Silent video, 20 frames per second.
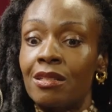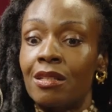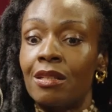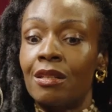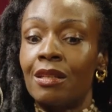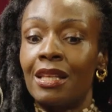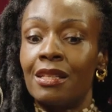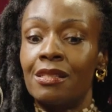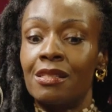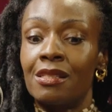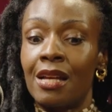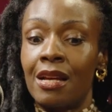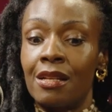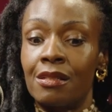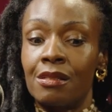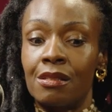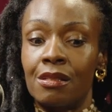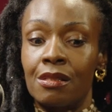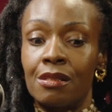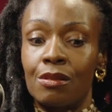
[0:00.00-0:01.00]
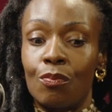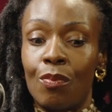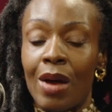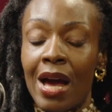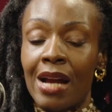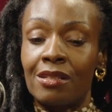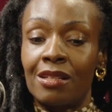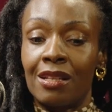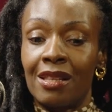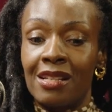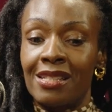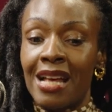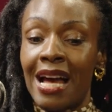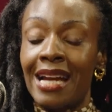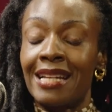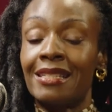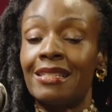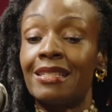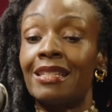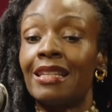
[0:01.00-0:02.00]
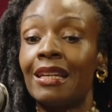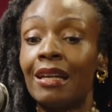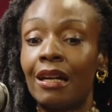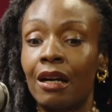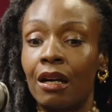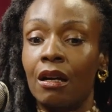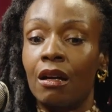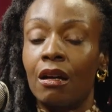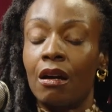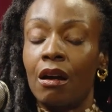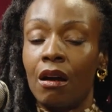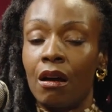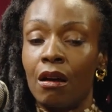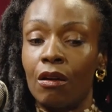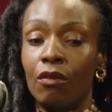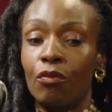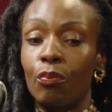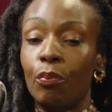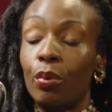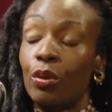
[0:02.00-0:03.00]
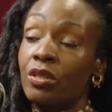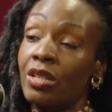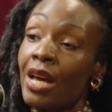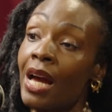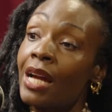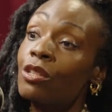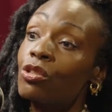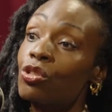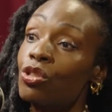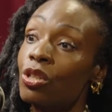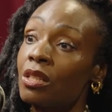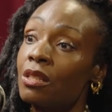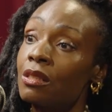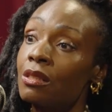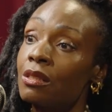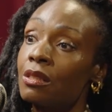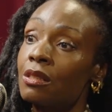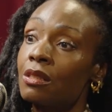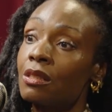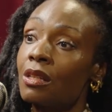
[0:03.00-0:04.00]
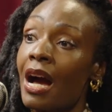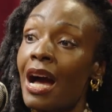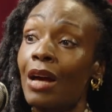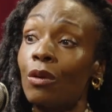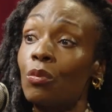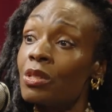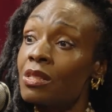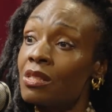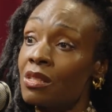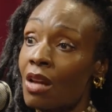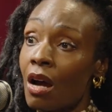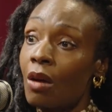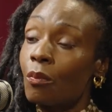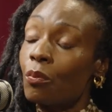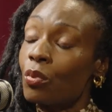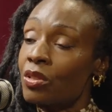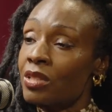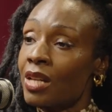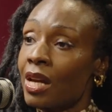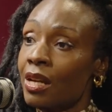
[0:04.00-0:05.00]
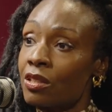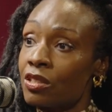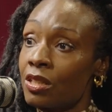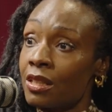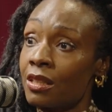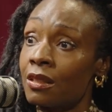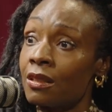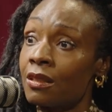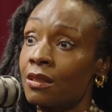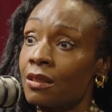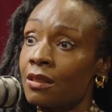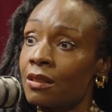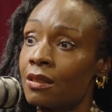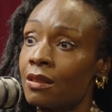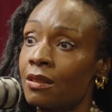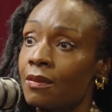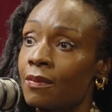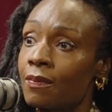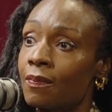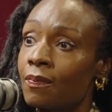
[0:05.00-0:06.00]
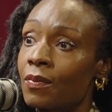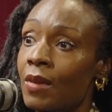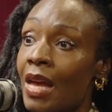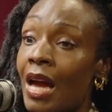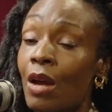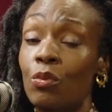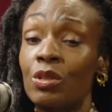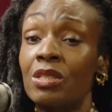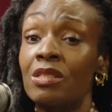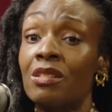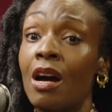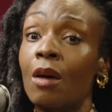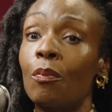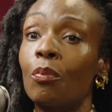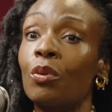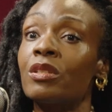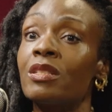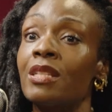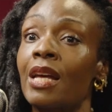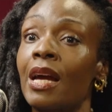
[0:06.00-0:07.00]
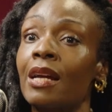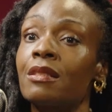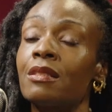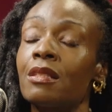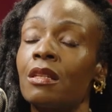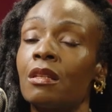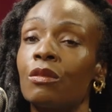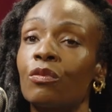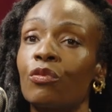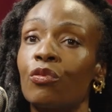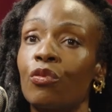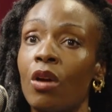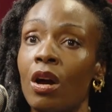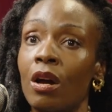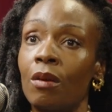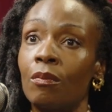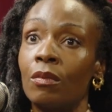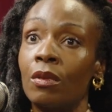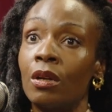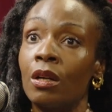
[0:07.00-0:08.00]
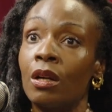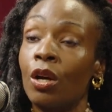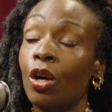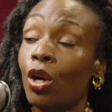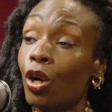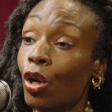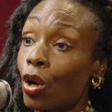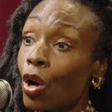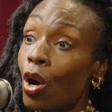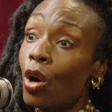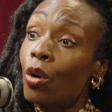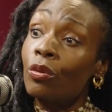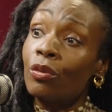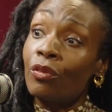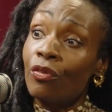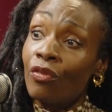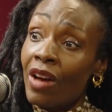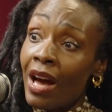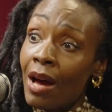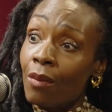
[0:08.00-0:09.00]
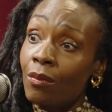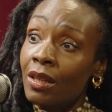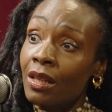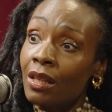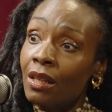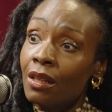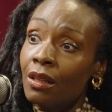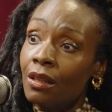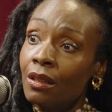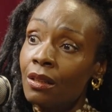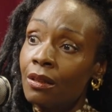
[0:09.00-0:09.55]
to this idea of protection, I was not protected. I was not protected from her own family.